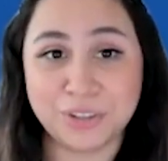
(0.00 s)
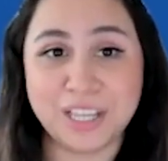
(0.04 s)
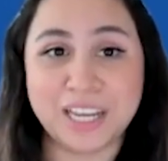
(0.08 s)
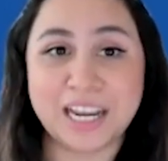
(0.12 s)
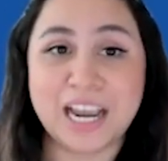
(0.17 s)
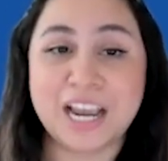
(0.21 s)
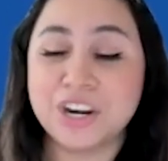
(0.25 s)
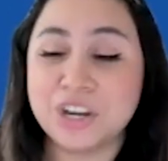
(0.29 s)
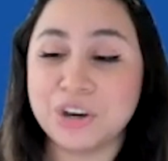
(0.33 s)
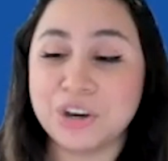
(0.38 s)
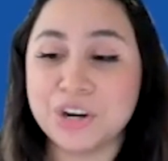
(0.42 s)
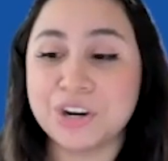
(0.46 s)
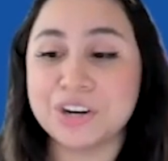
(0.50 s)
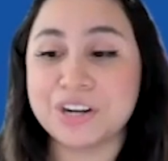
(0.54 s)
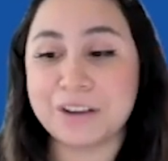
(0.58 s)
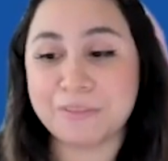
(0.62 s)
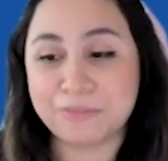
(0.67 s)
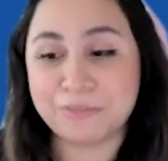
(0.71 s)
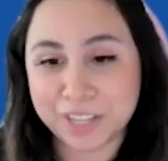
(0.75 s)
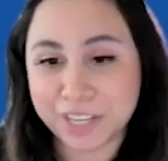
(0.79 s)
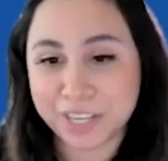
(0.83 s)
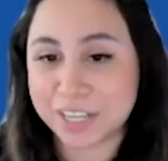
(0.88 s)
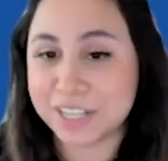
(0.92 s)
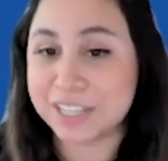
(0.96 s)
Like, I know you're
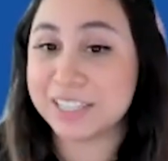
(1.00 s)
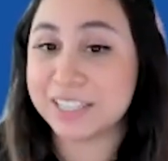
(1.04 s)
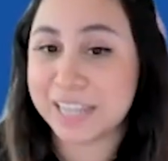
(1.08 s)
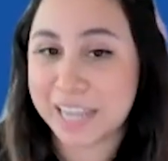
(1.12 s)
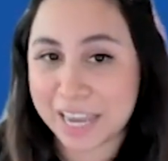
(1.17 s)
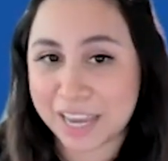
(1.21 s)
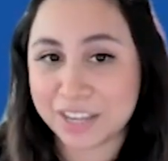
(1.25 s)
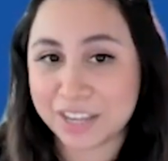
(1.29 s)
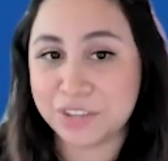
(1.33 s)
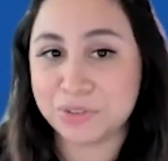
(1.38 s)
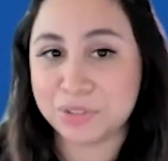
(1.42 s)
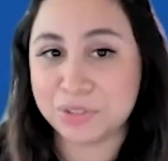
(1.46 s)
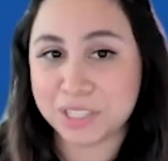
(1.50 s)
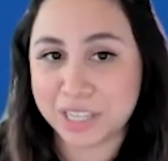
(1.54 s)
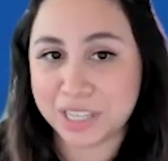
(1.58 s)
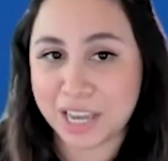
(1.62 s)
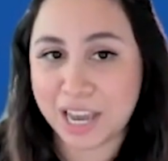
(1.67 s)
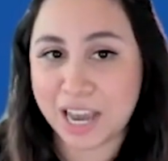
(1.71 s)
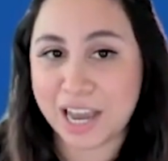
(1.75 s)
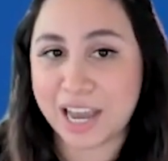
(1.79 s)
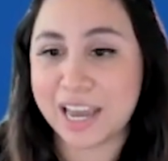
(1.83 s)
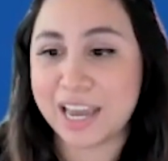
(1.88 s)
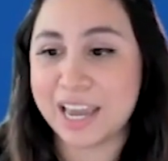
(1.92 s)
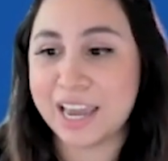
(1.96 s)
definitely going to stay at
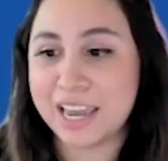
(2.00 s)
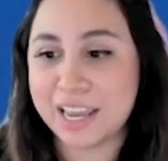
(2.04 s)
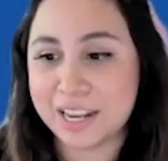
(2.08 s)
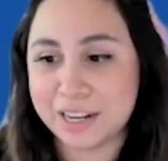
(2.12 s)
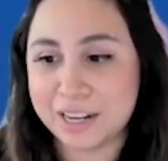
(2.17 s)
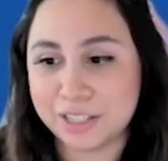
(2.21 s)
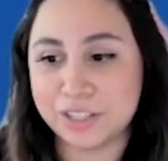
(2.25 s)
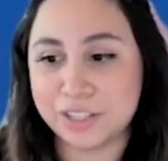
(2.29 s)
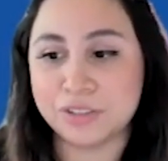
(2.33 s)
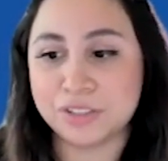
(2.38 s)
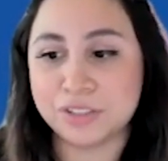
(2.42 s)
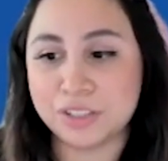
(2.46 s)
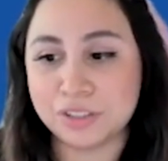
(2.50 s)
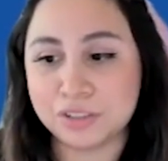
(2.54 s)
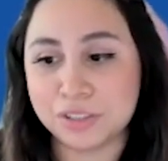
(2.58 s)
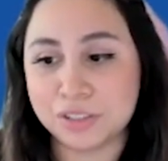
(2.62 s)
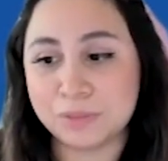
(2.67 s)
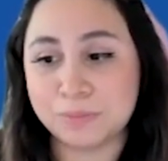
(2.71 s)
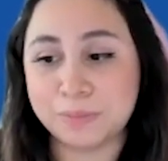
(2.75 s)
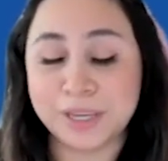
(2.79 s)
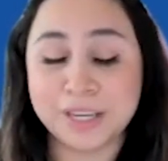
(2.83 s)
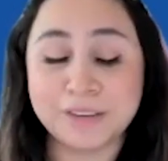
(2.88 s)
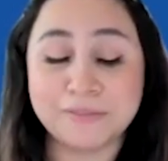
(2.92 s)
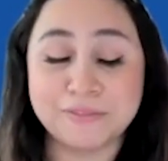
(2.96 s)
UCI and still
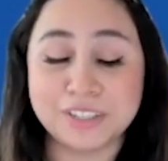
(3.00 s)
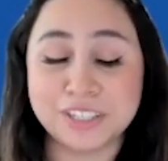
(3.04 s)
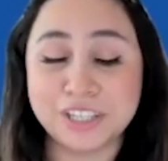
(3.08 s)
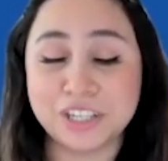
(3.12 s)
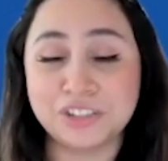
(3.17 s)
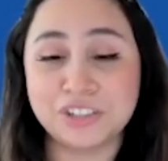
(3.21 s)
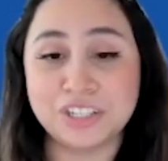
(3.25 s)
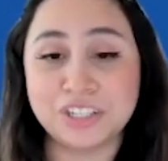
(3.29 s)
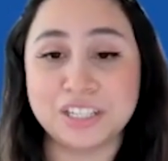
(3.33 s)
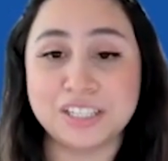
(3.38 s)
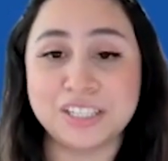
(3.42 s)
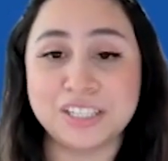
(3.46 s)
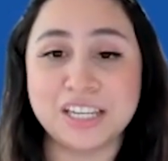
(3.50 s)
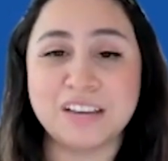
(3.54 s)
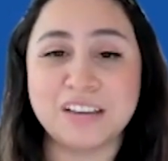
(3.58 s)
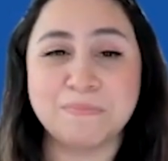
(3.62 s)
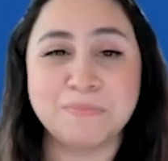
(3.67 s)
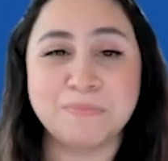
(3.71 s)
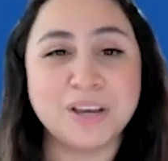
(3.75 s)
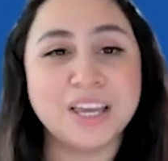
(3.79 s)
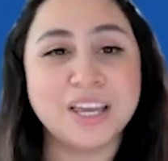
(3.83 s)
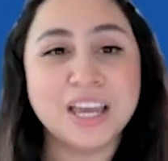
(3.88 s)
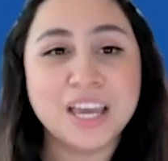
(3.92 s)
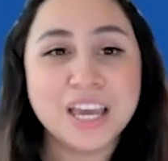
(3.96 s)
be a physician and stuff,
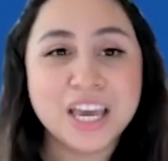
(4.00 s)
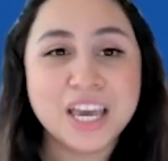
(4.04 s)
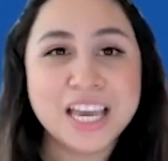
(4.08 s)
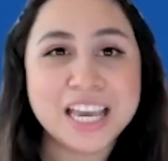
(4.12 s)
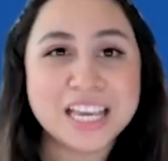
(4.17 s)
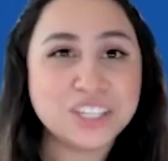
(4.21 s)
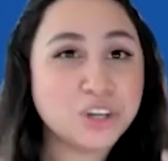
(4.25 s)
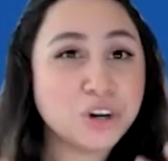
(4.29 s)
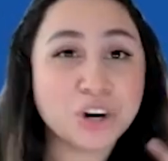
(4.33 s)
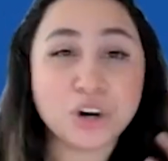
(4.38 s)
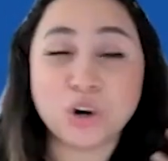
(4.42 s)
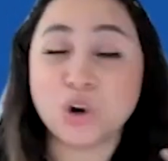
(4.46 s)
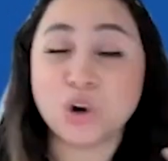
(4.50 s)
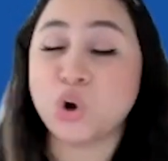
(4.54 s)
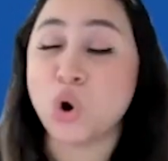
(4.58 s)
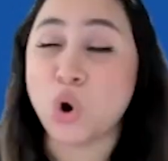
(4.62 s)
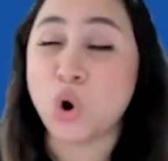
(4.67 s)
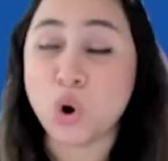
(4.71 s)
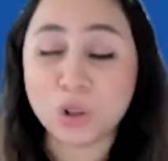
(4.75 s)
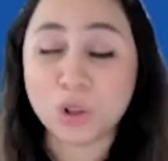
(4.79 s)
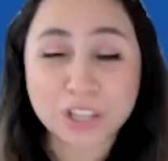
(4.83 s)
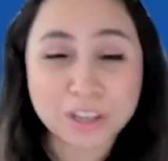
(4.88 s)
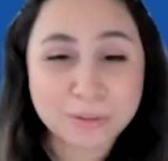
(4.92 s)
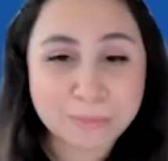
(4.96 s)
but is there a
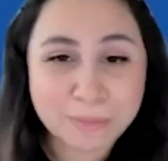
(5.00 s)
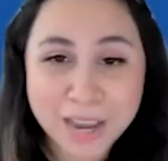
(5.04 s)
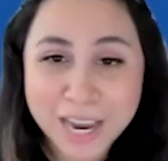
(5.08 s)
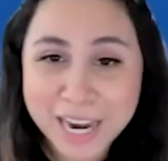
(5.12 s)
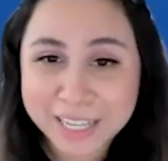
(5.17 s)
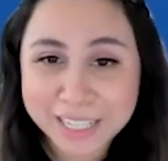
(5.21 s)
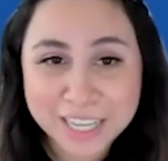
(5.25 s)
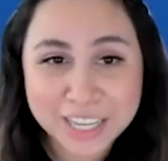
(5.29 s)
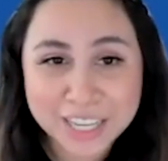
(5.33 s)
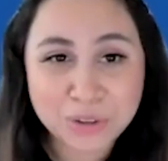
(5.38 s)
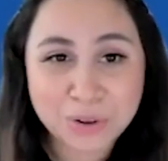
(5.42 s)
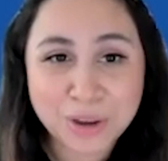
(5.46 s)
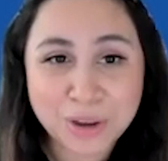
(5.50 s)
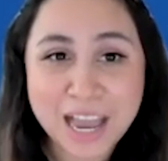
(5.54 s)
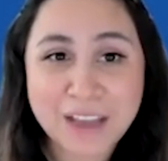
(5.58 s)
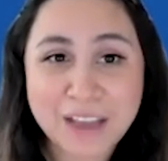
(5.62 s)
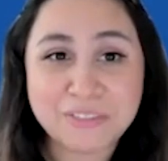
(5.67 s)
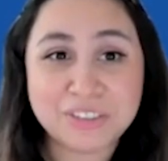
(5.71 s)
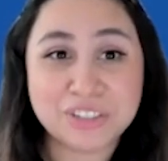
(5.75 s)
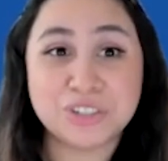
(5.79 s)
goal in mind that you have?